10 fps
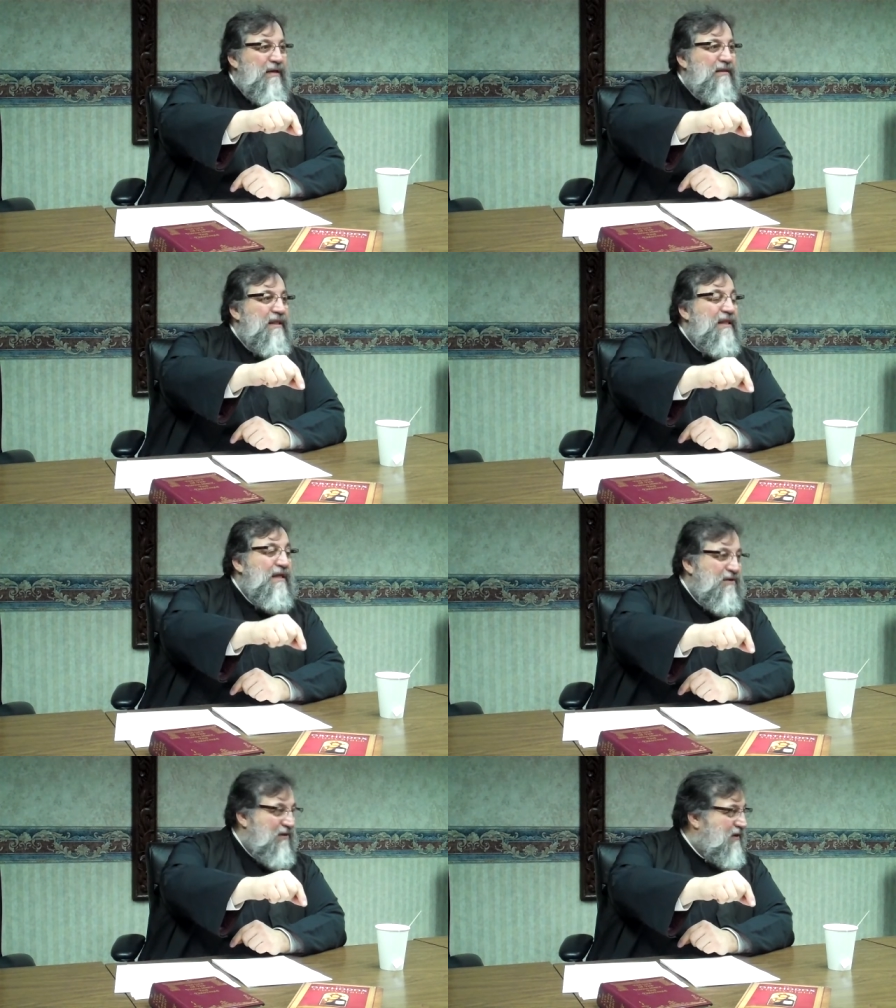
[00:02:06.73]
the
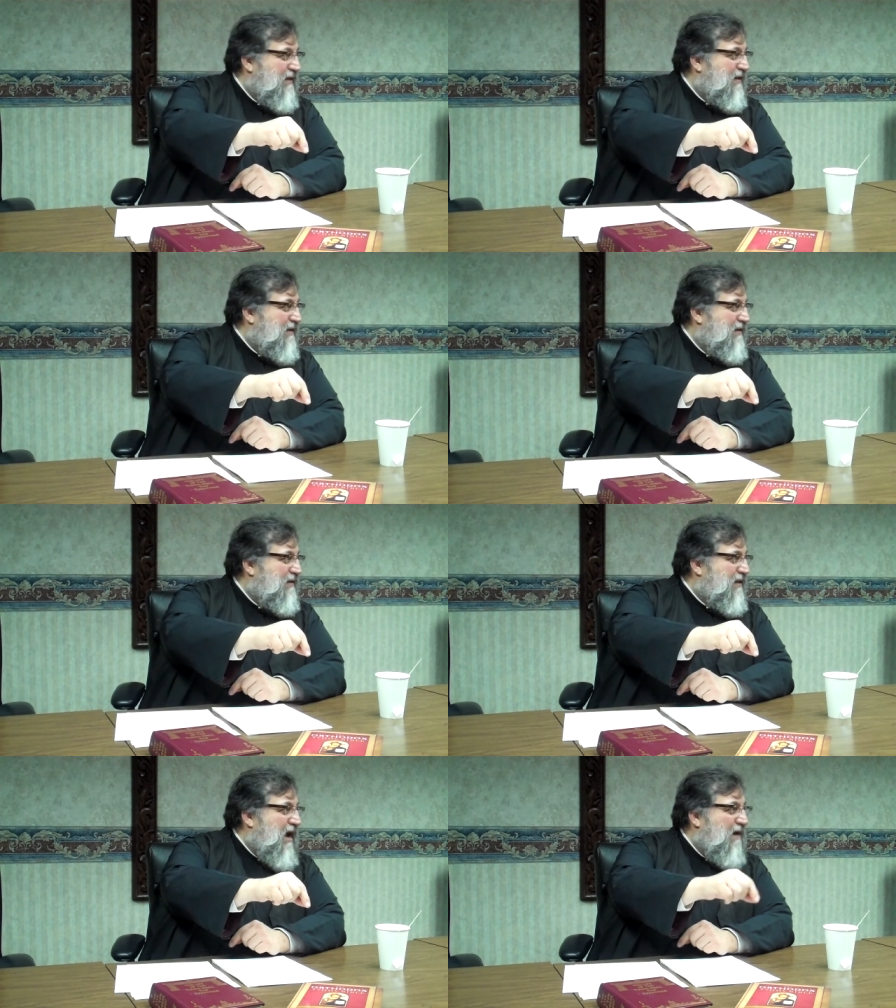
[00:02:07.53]
leader
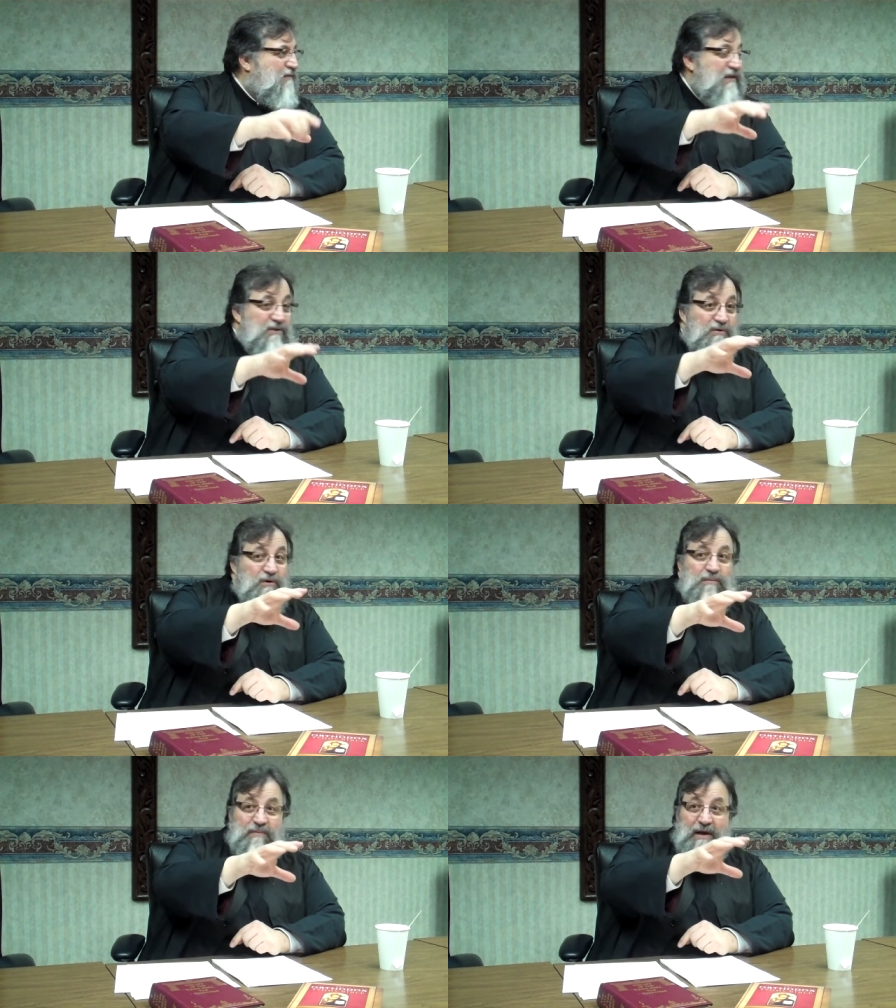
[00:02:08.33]
of this
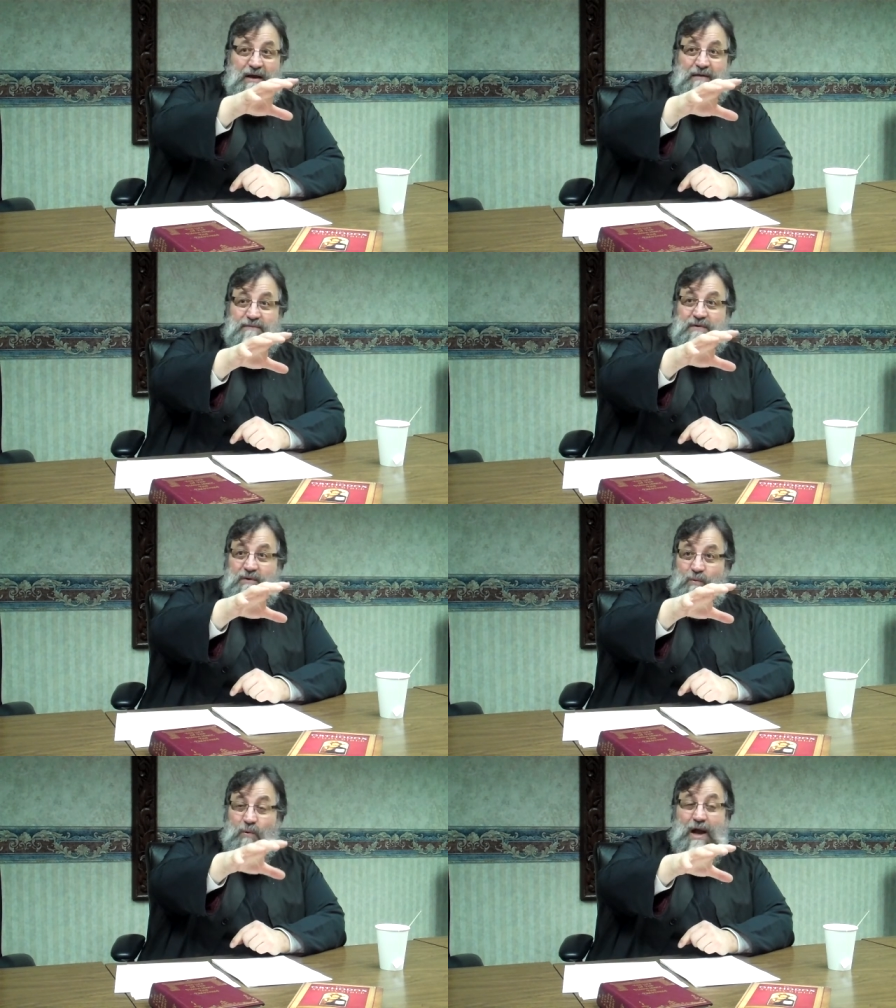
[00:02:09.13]
group of
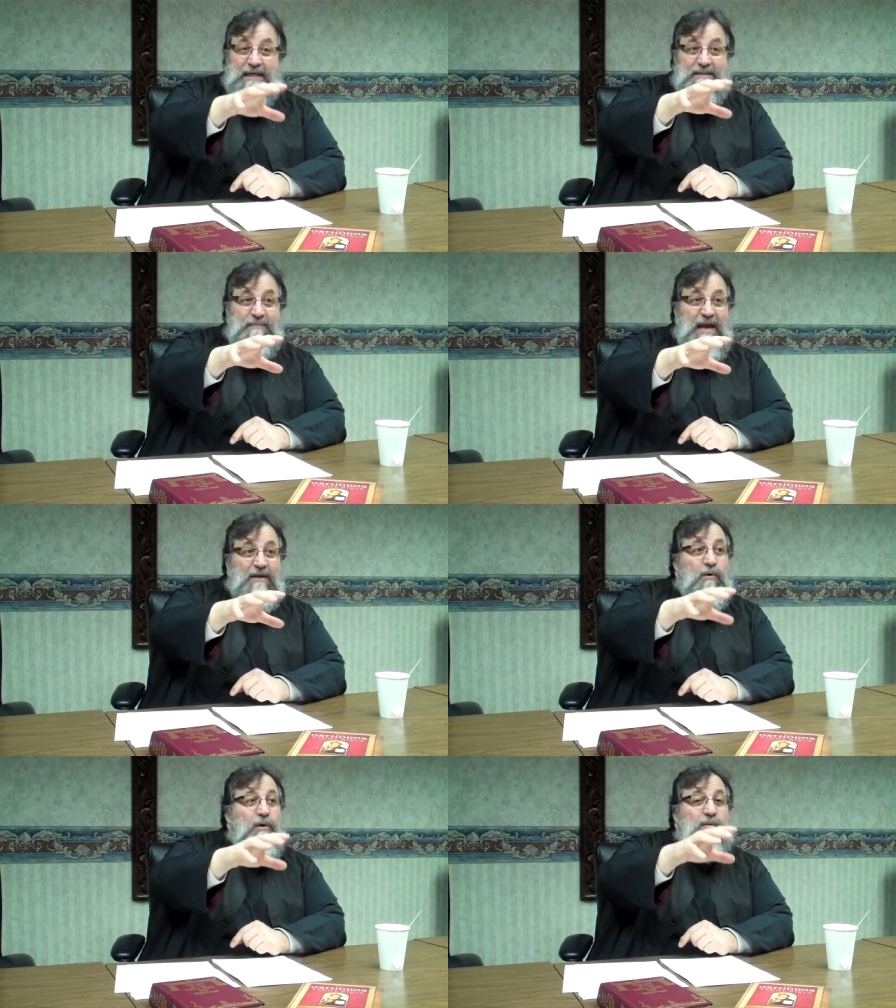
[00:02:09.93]
wise men
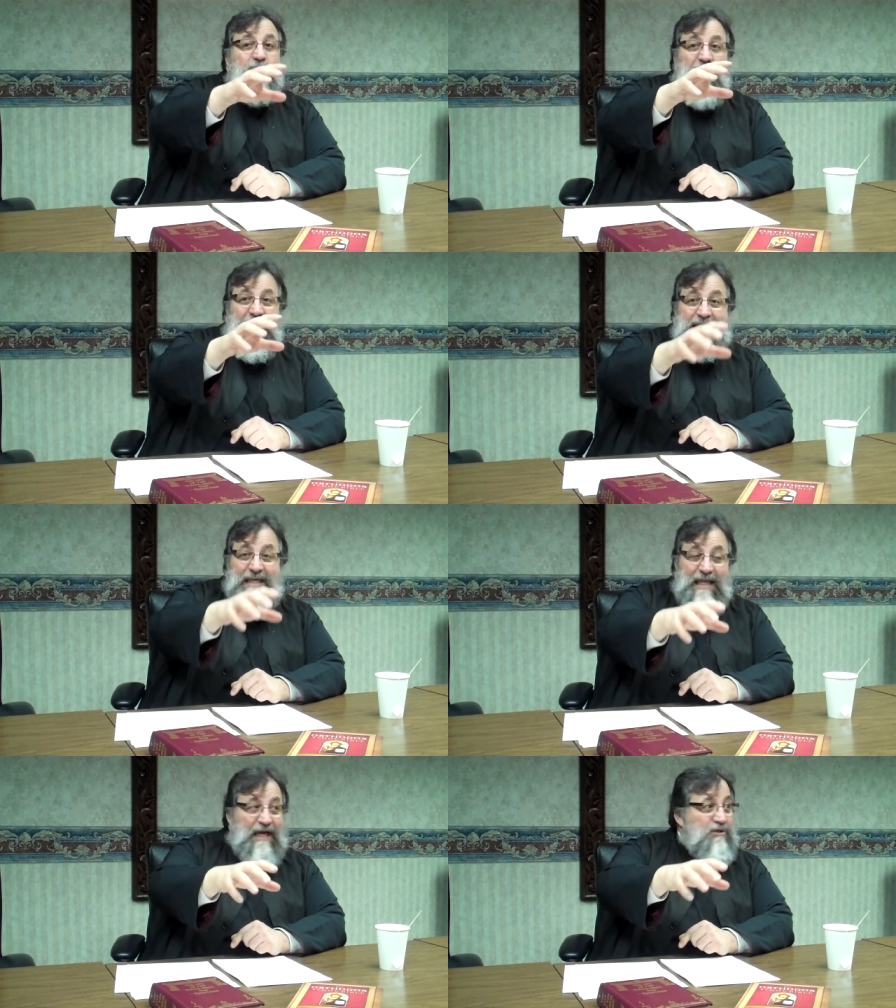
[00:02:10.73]
or
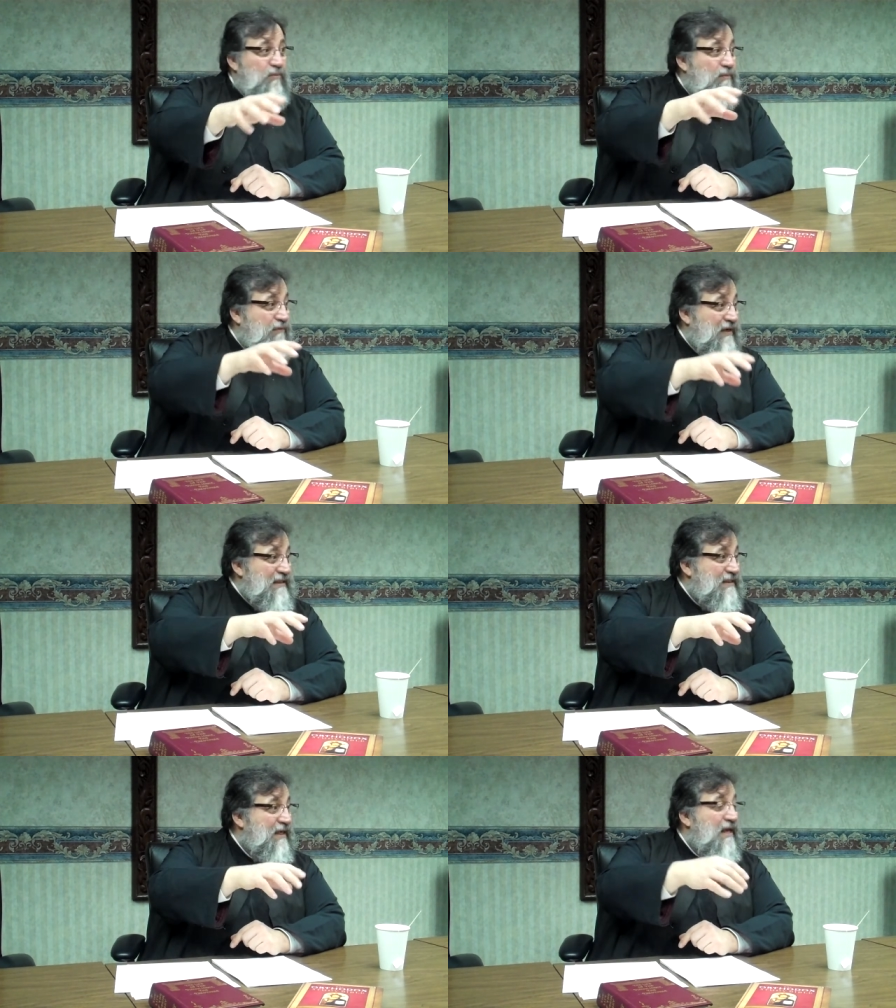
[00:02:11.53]
intellectual
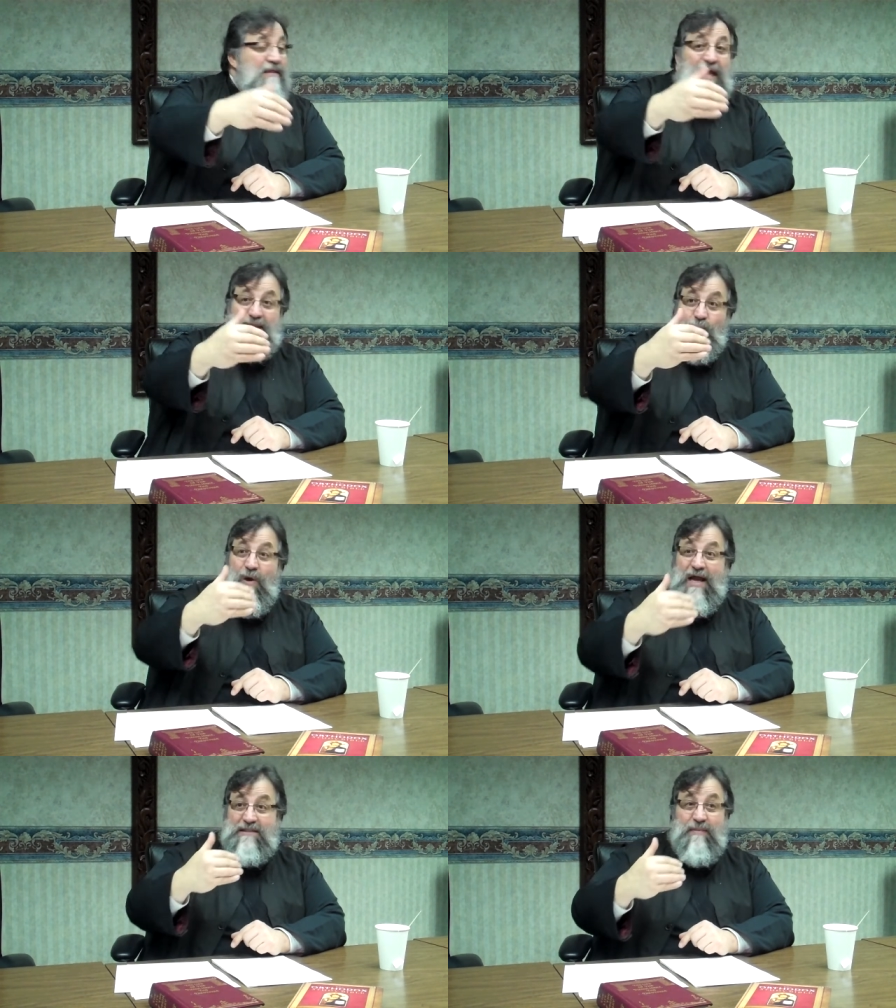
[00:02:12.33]
priests that the
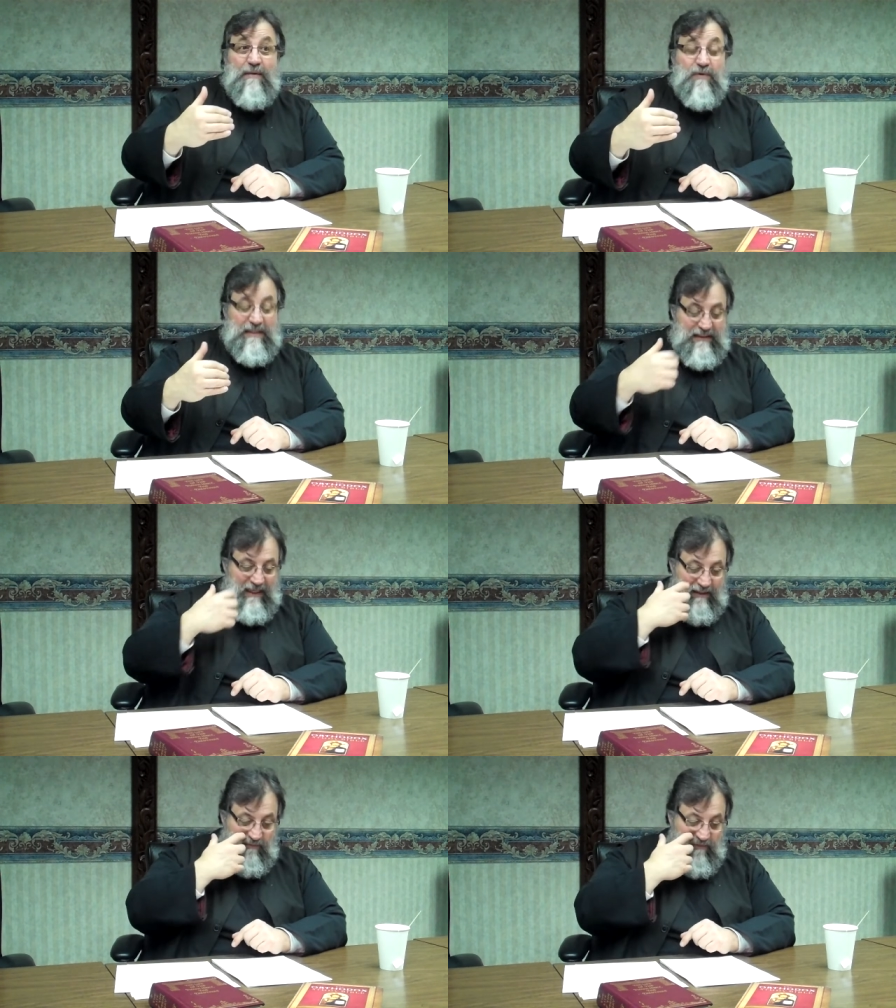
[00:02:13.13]
wise men were
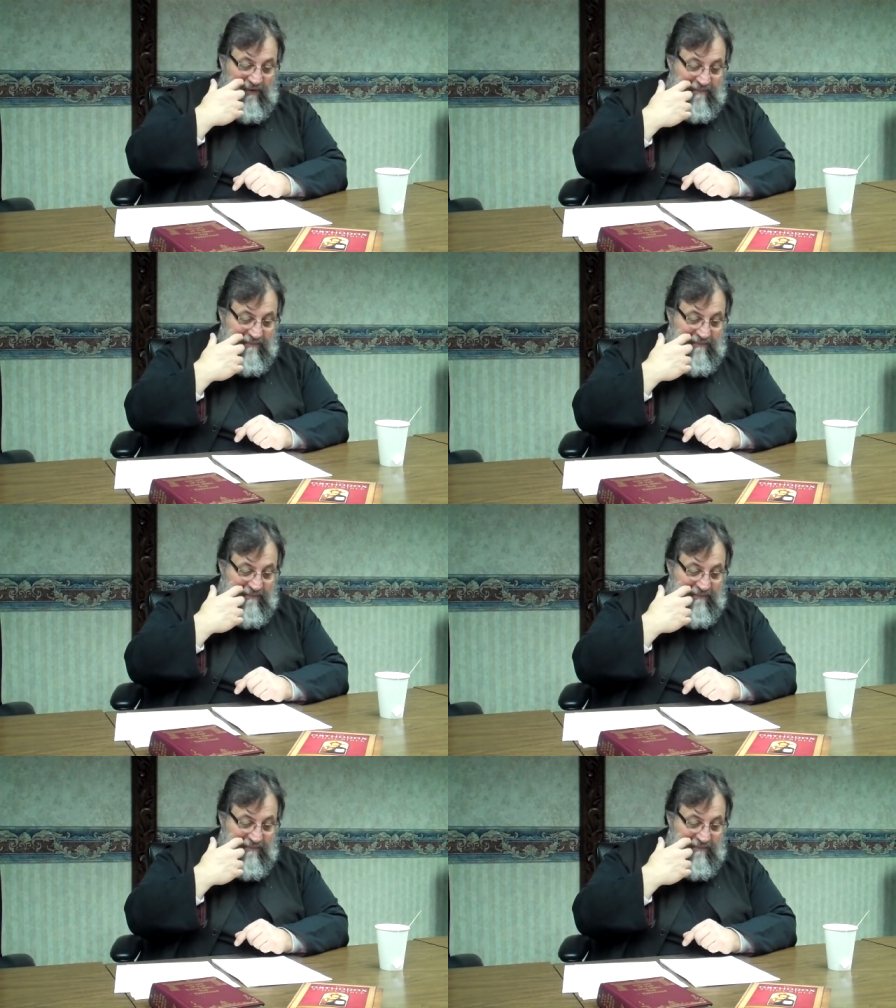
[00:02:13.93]
descended from.